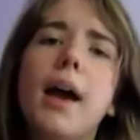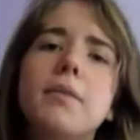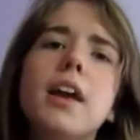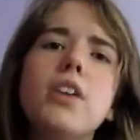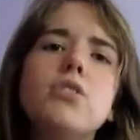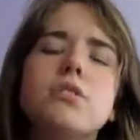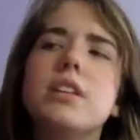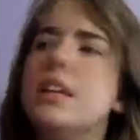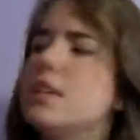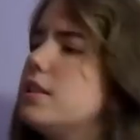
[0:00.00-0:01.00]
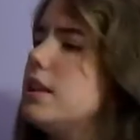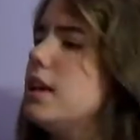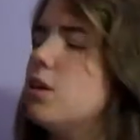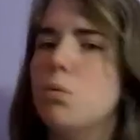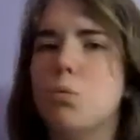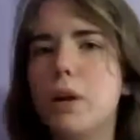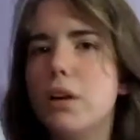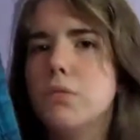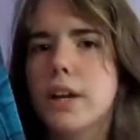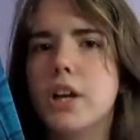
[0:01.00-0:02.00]
interested in seeing where
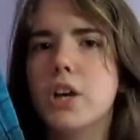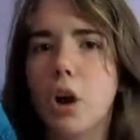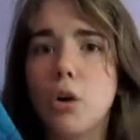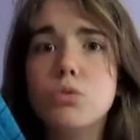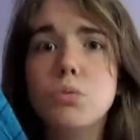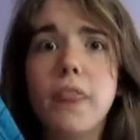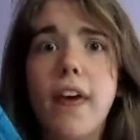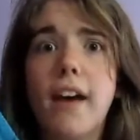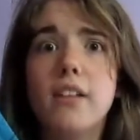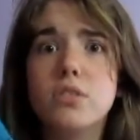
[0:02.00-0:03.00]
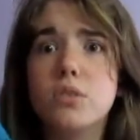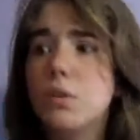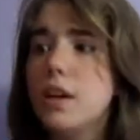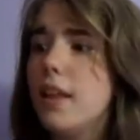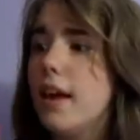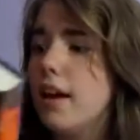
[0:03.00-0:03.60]
Rick goes with that storyline,